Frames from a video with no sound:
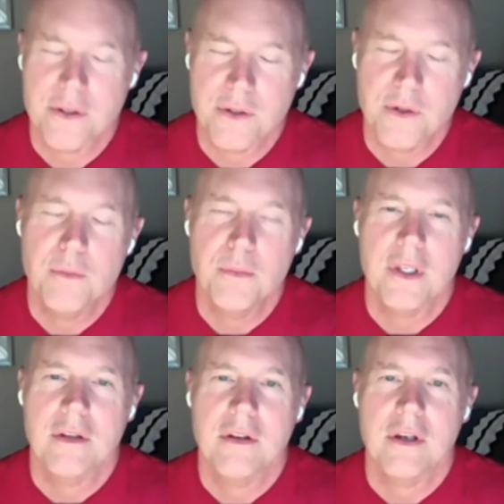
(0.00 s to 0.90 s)
assume
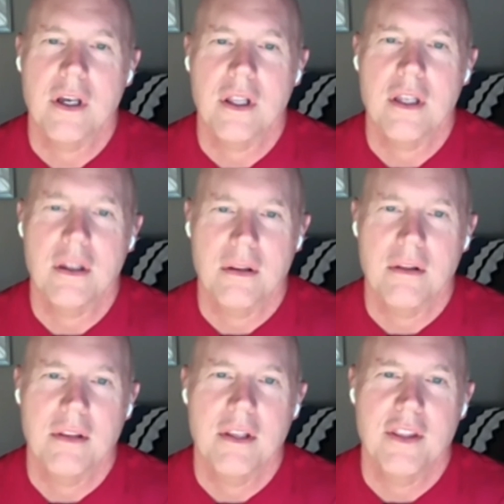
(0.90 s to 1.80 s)
that
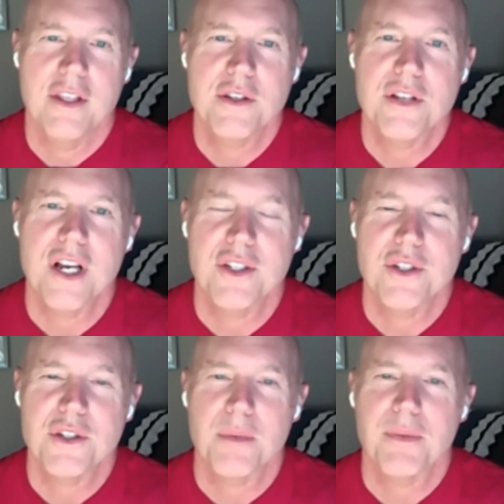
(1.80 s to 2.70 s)
this is not
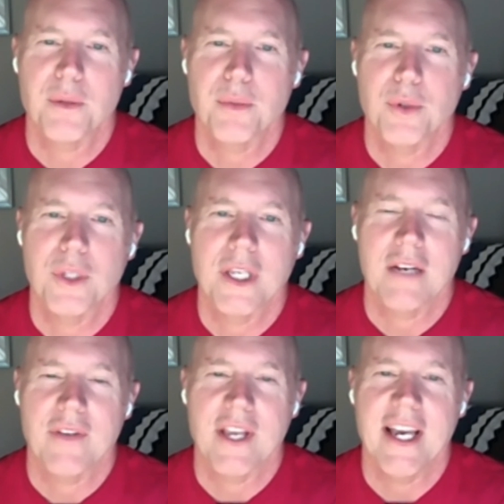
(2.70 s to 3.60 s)
just something they're pulling
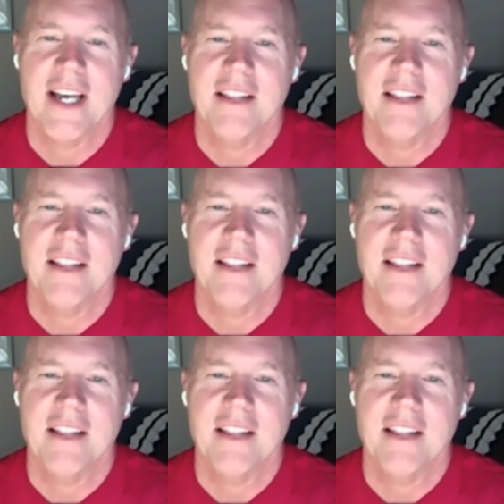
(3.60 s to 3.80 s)
out of the hat.